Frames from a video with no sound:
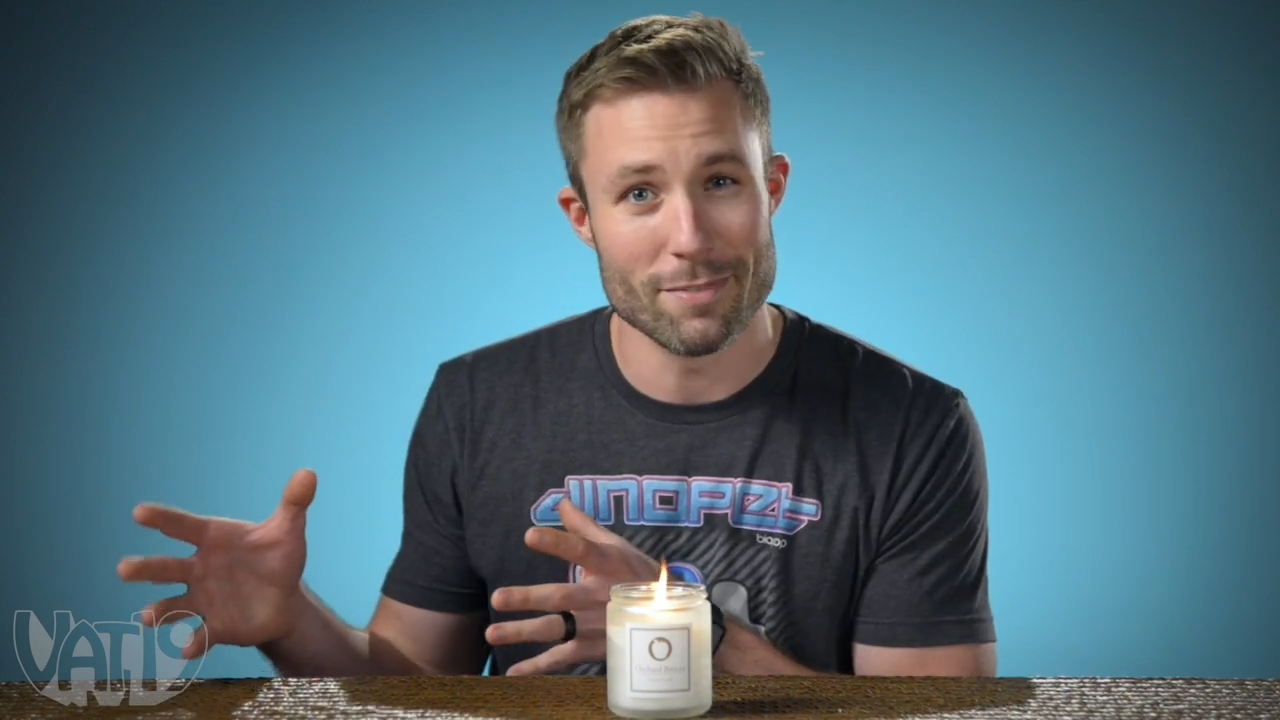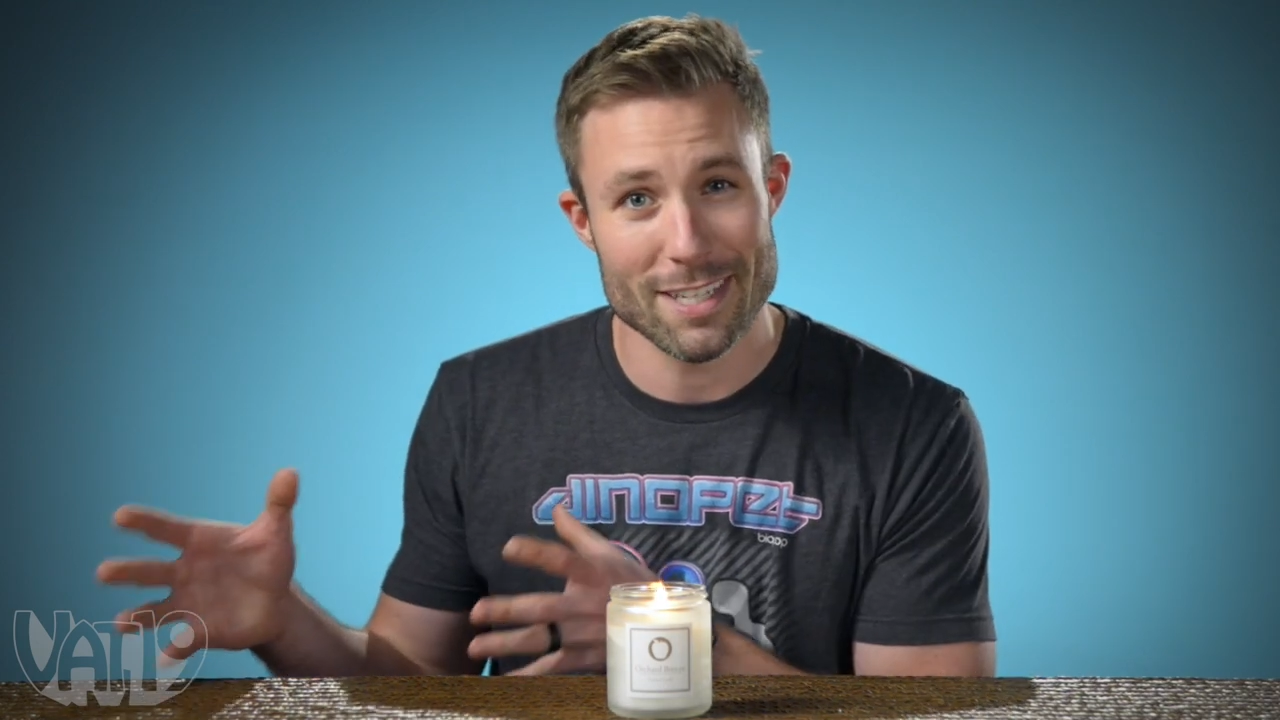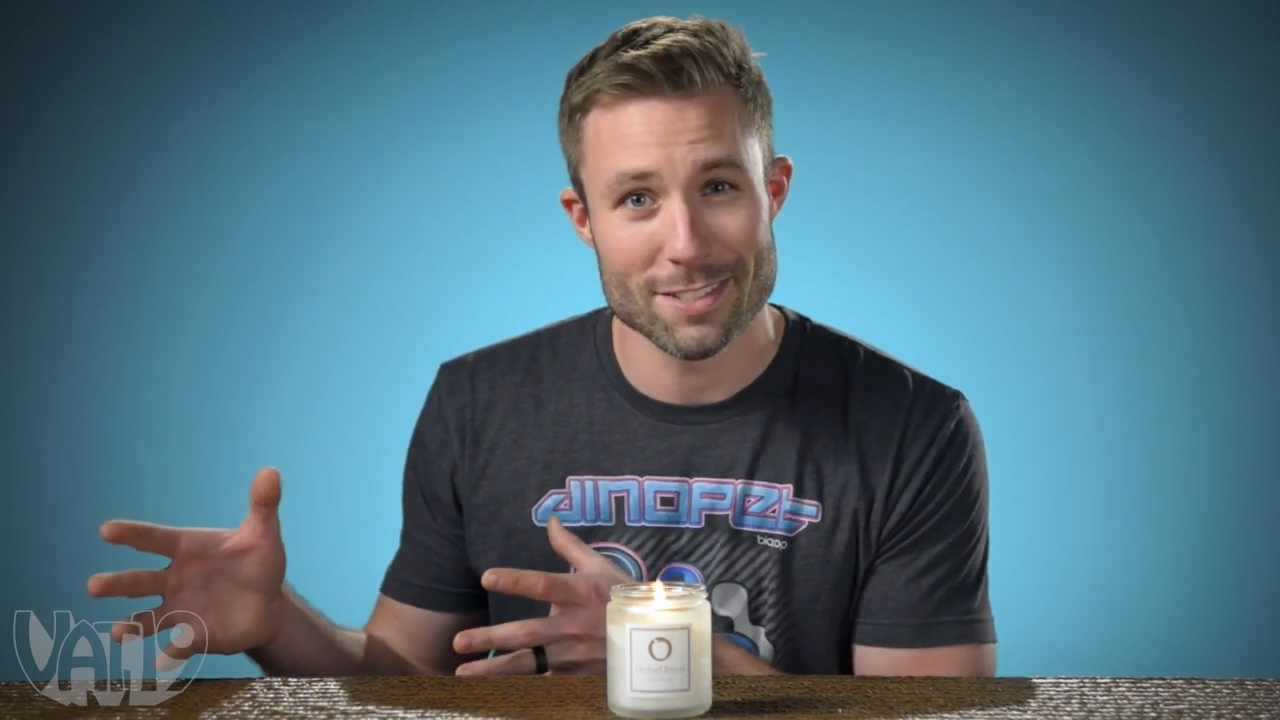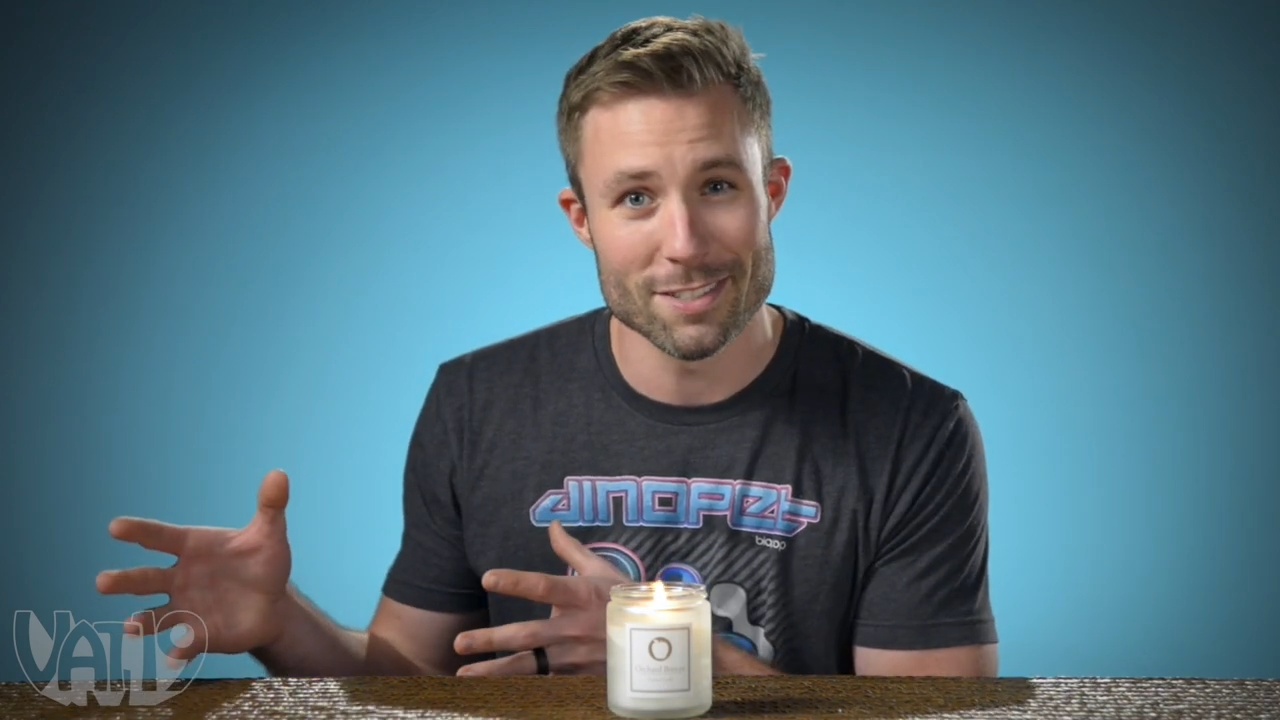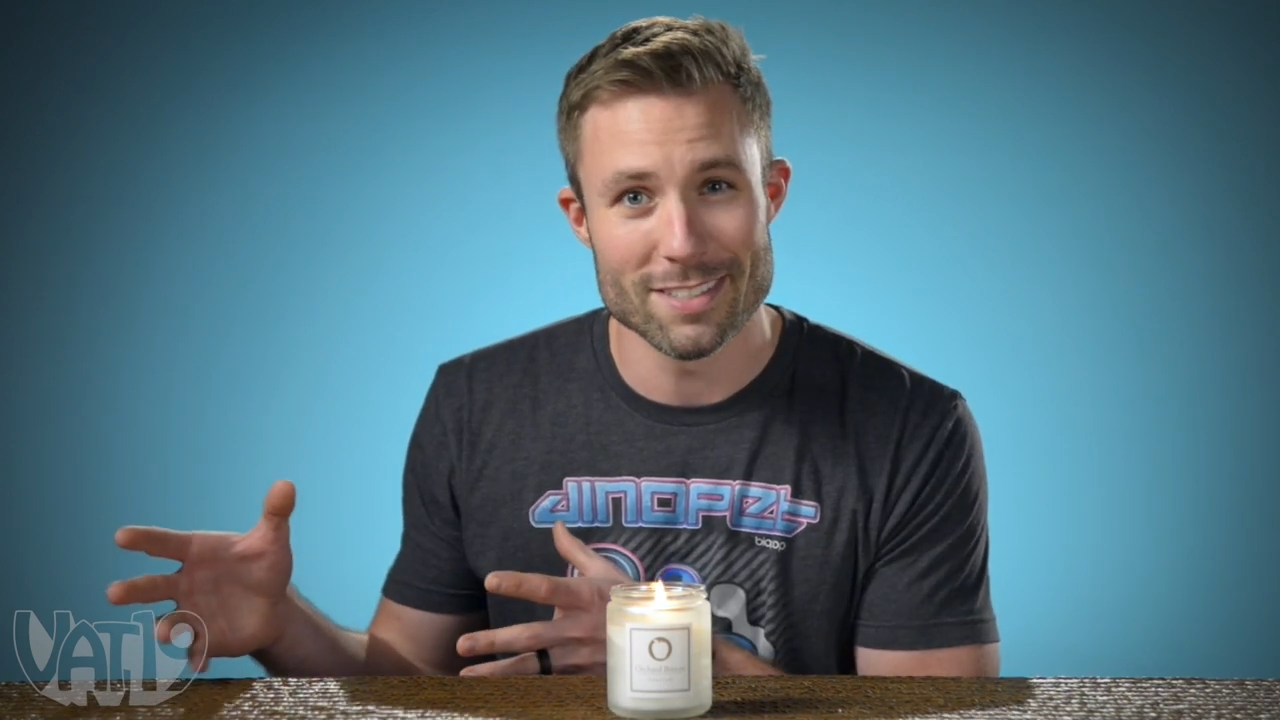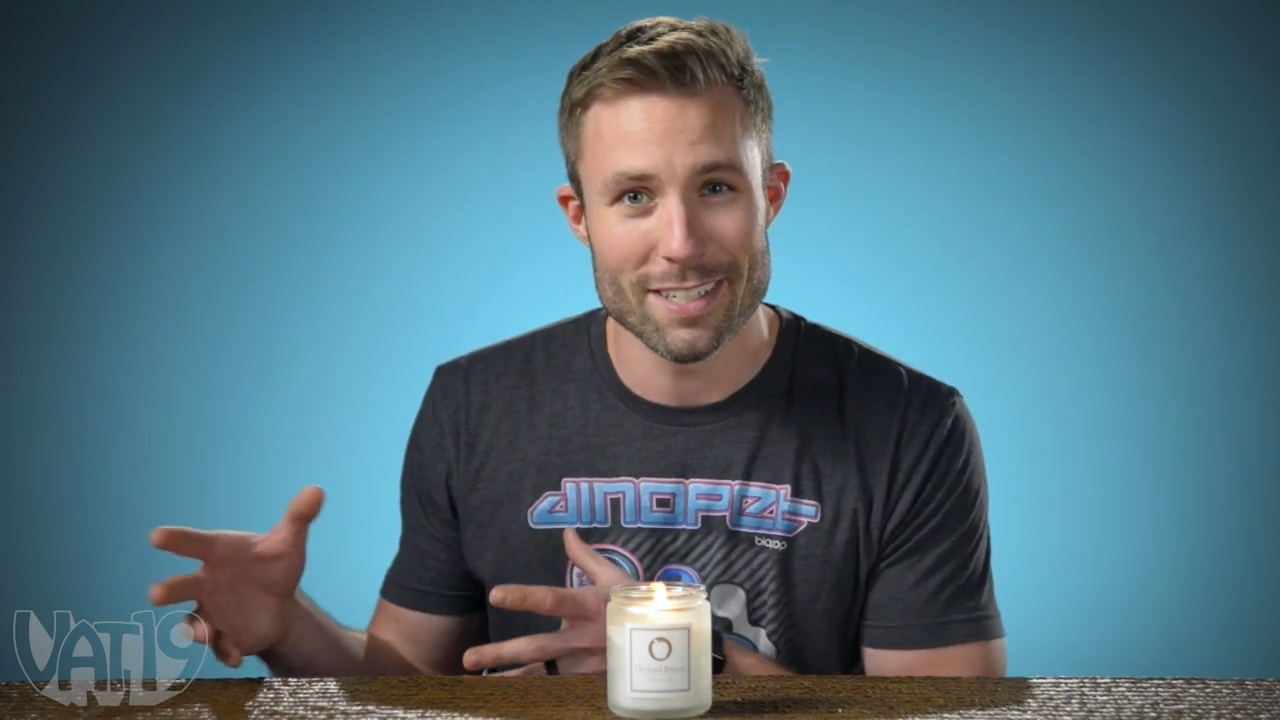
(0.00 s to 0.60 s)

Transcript: wrestled,